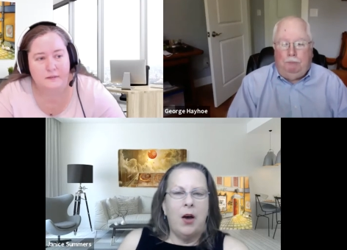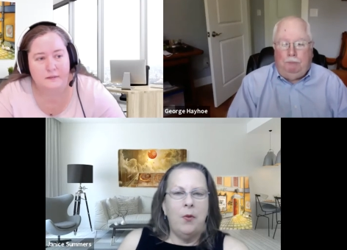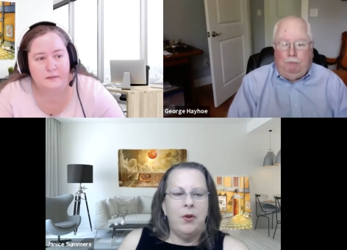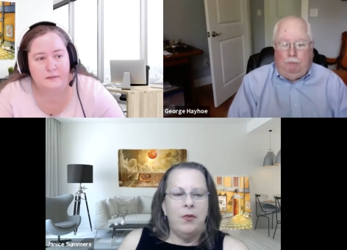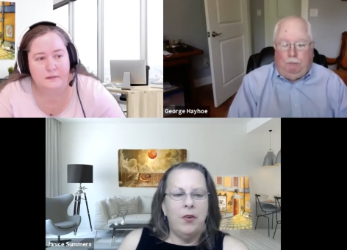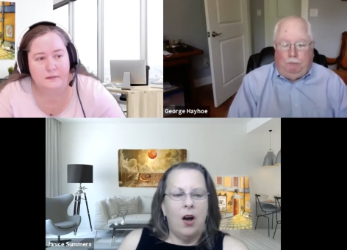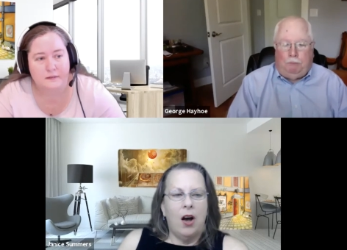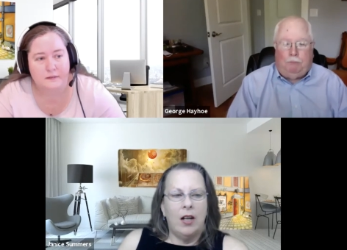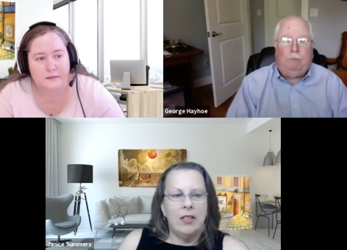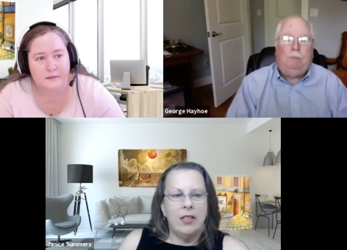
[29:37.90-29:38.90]
Speaker 1: would have
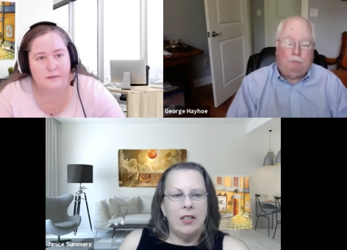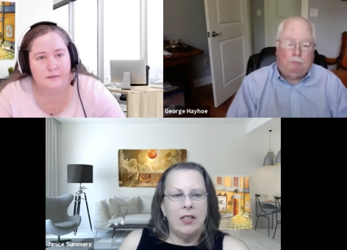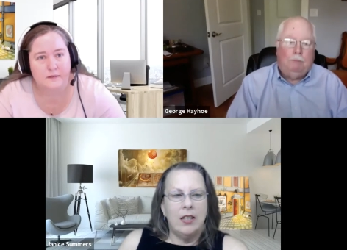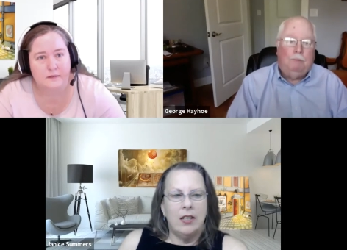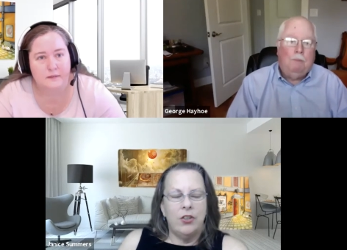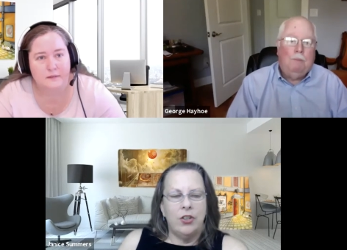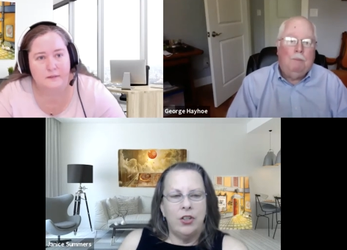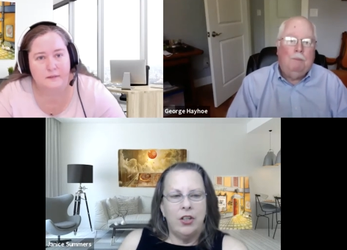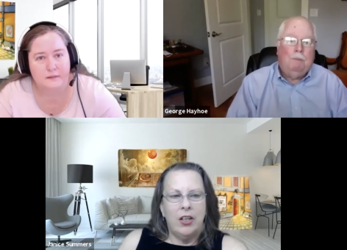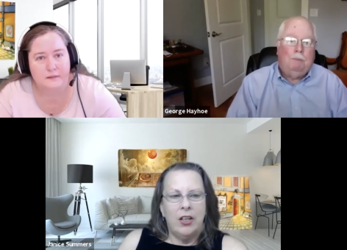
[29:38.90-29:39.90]
caused such
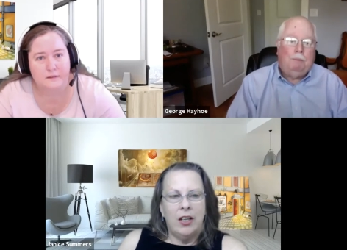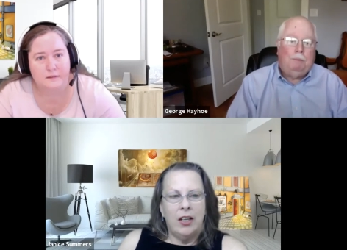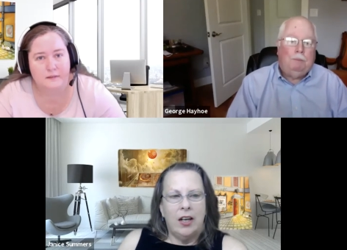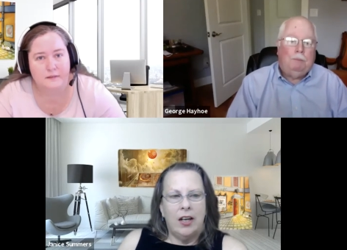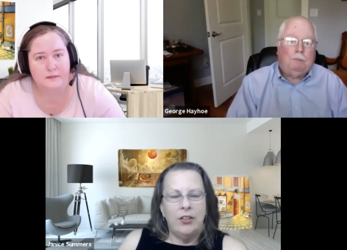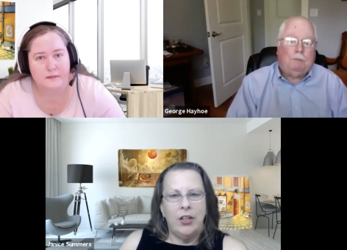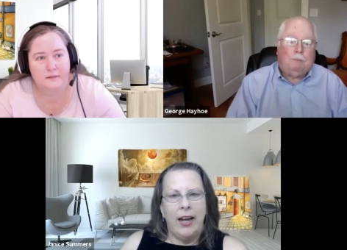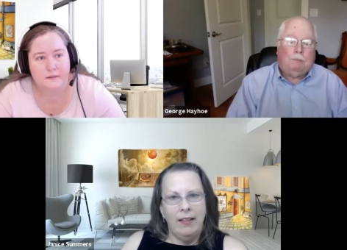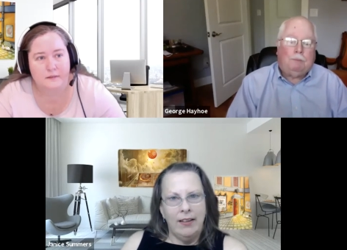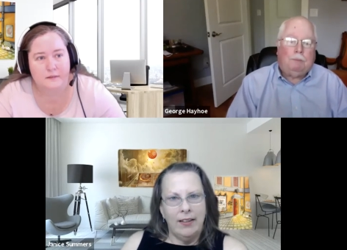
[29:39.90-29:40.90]
a
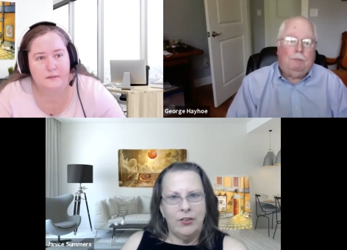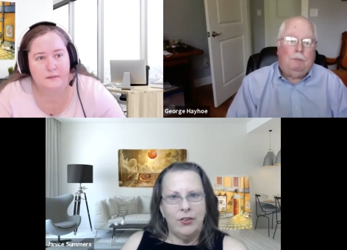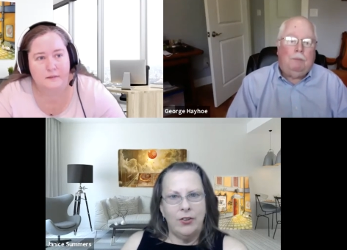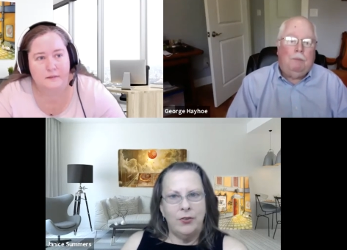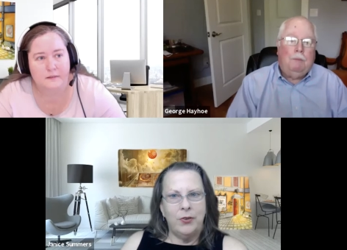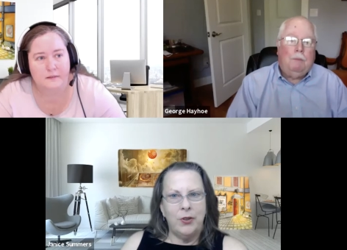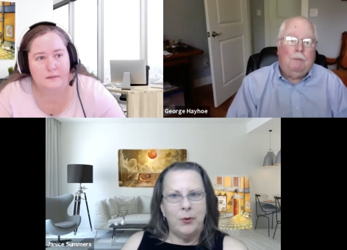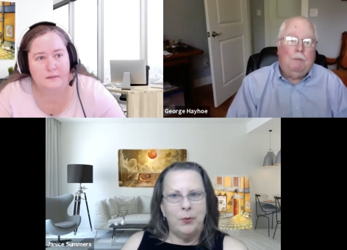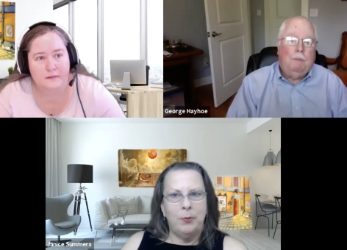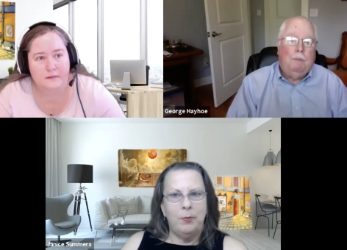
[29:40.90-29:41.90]
challenge for
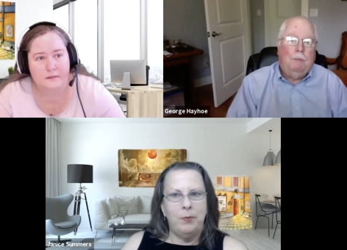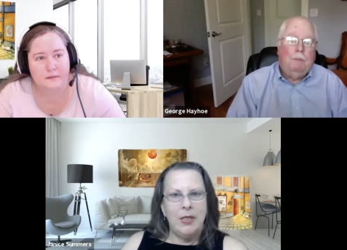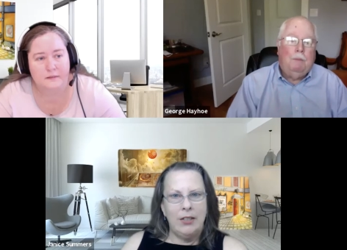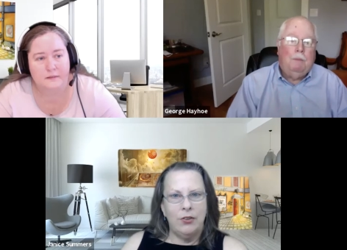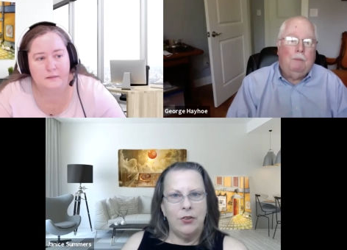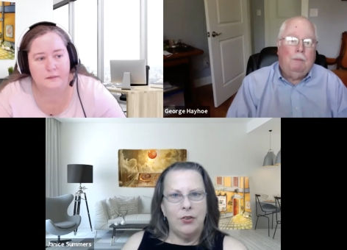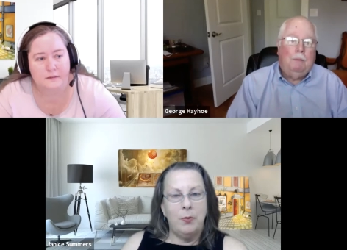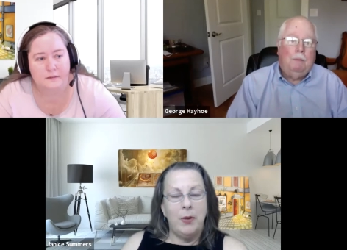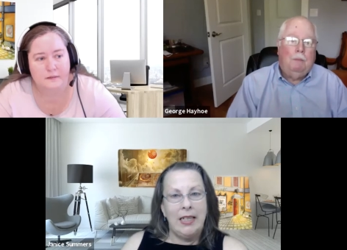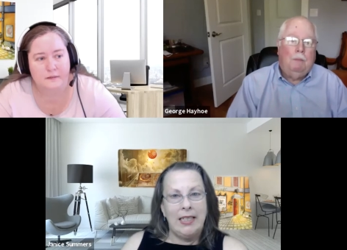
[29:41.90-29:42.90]
teachers
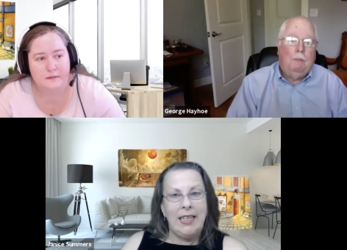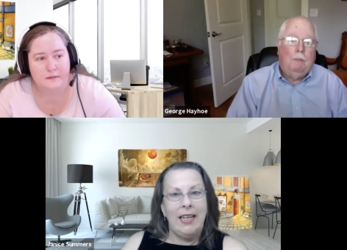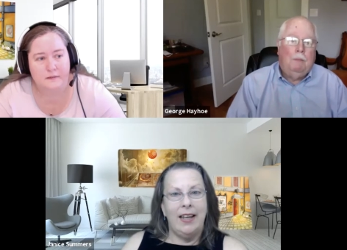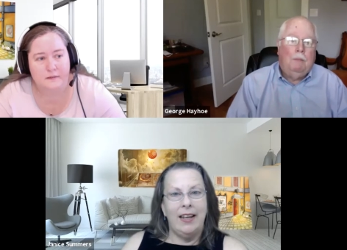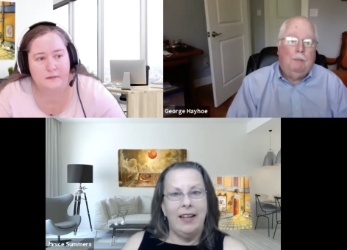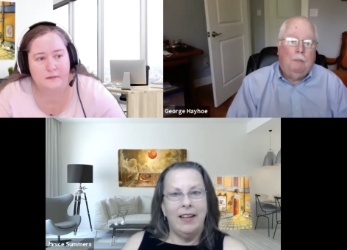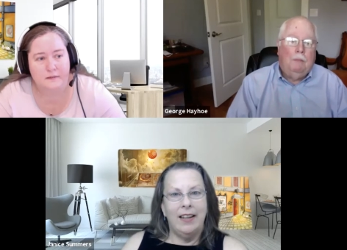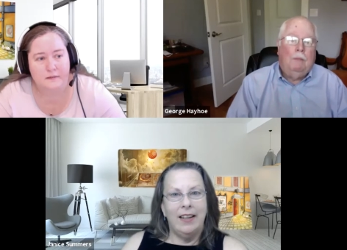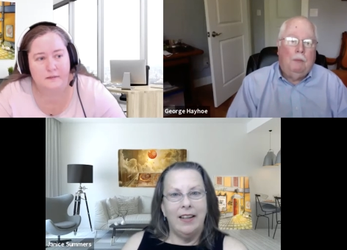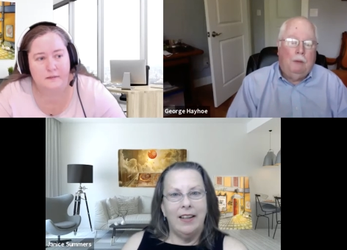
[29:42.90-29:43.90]
but it did
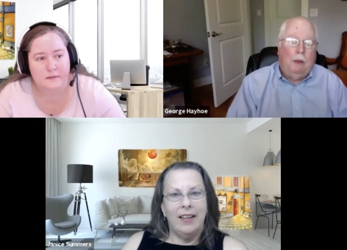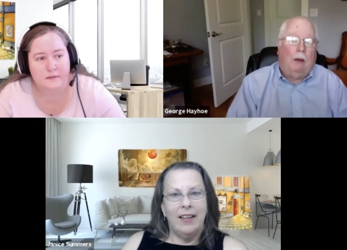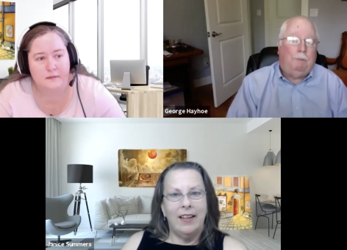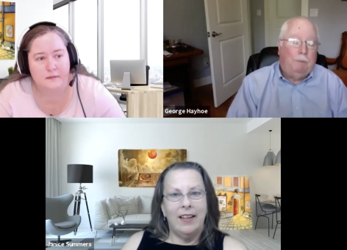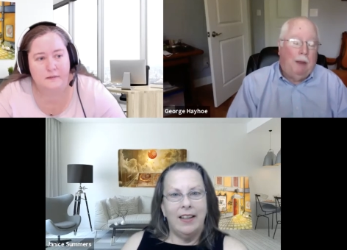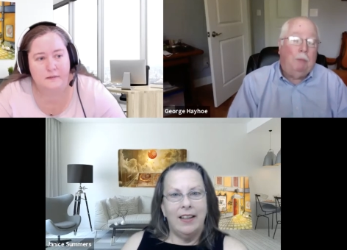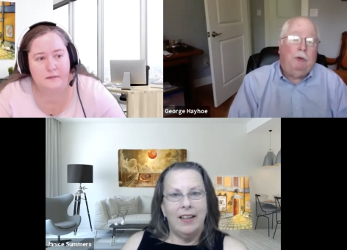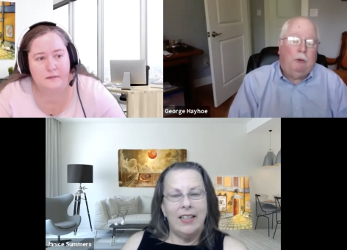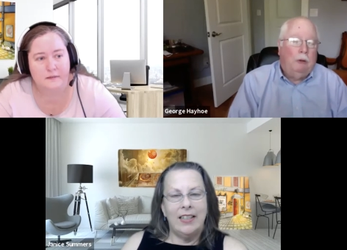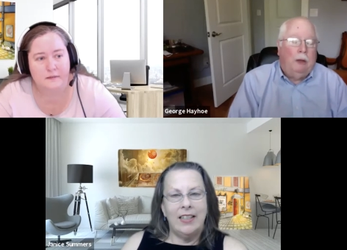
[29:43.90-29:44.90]
Speaker 2: yeah
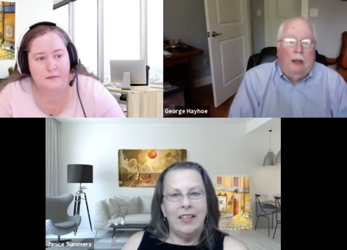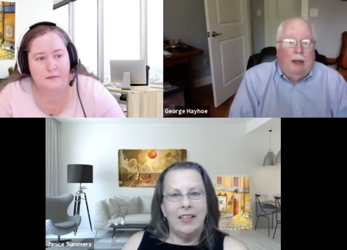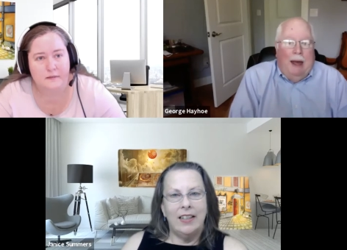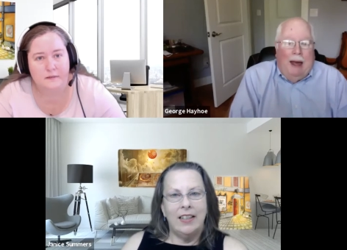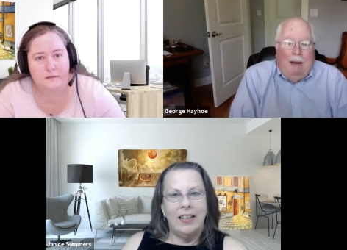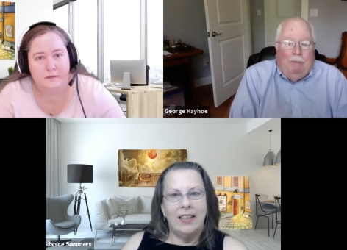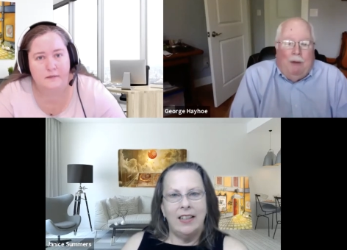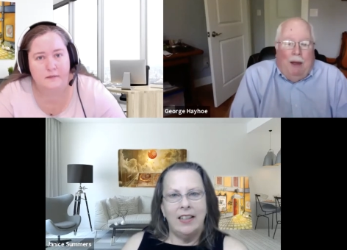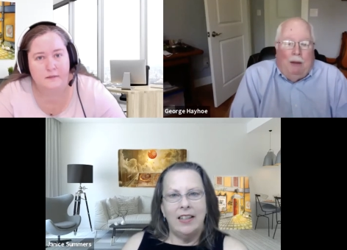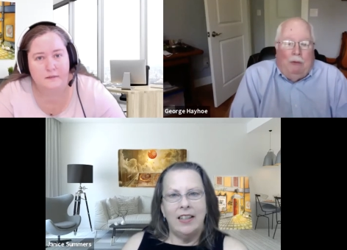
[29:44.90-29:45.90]
absolutely yeah.
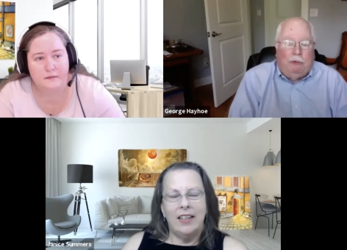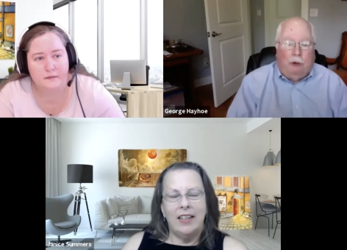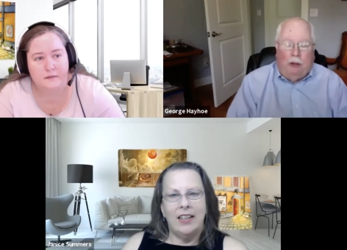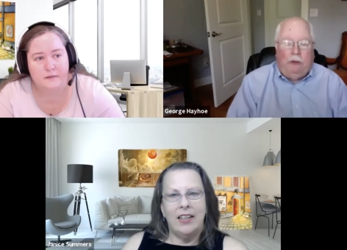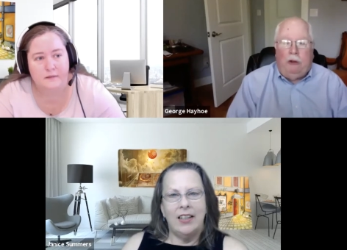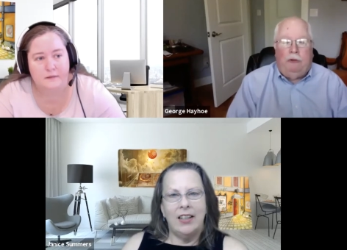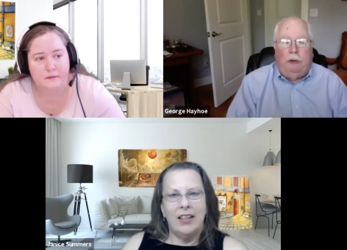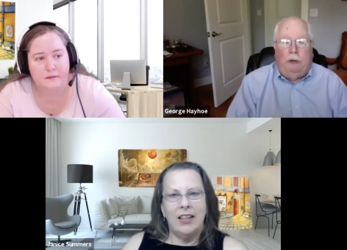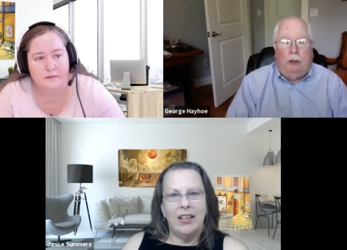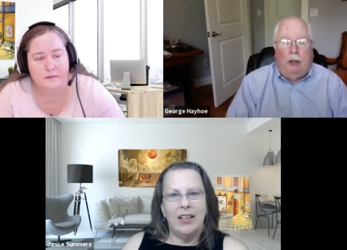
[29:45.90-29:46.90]
I, I started teaching
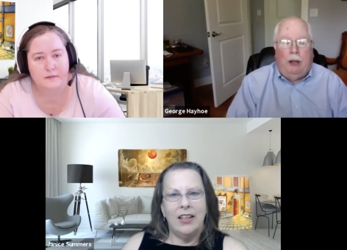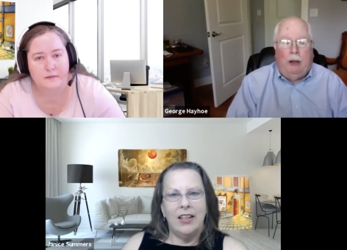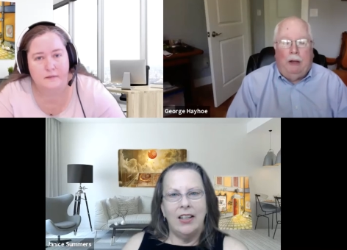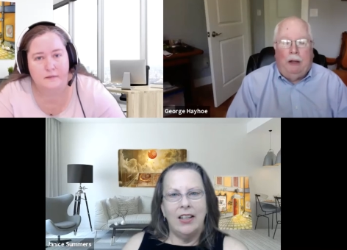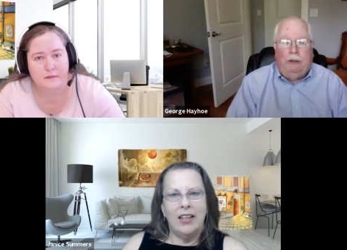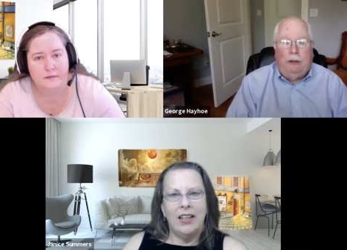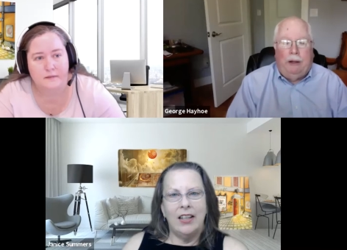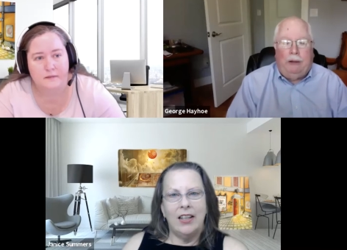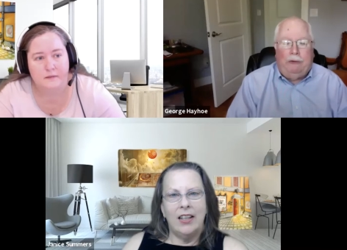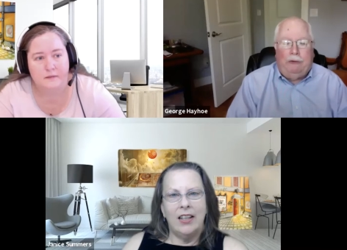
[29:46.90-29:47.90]
online in
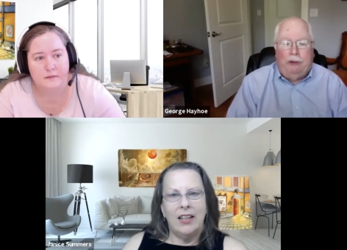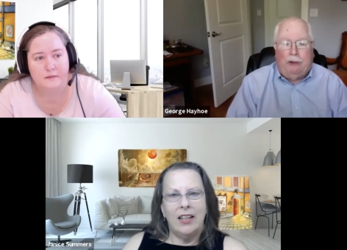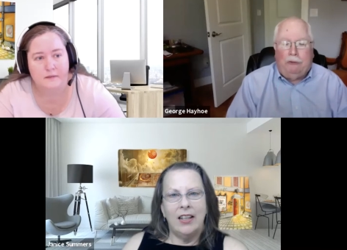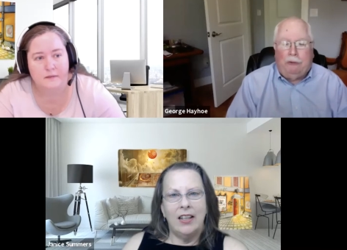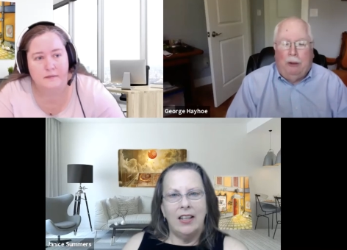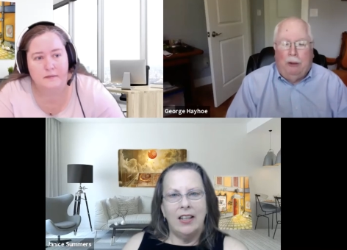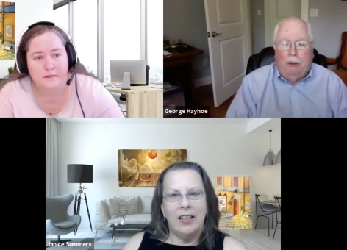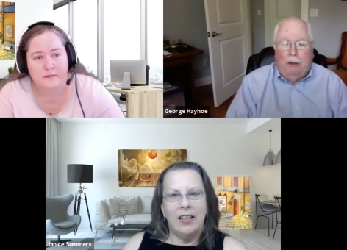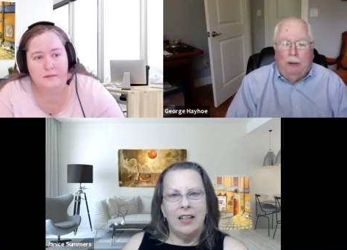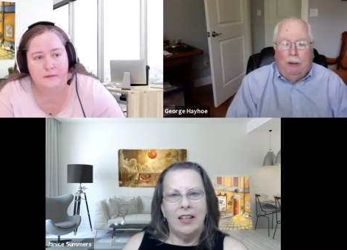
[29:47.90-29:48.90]
1996
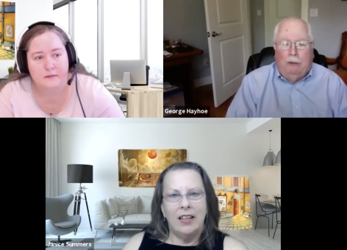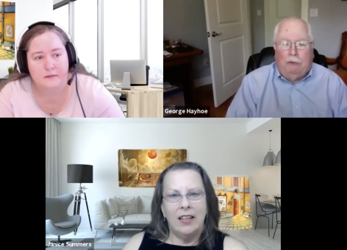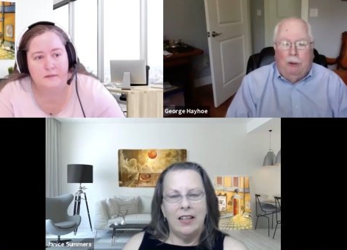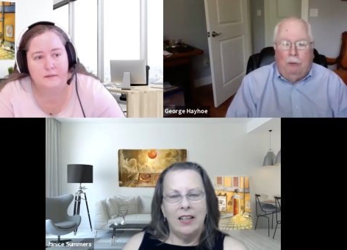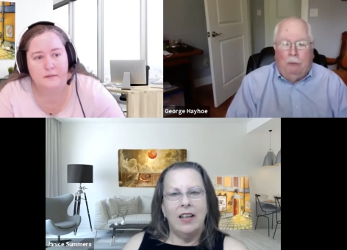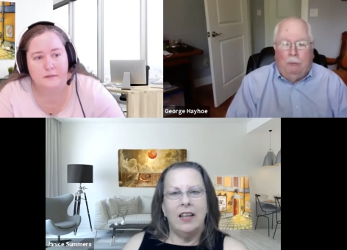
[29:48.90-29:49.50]
so yeah.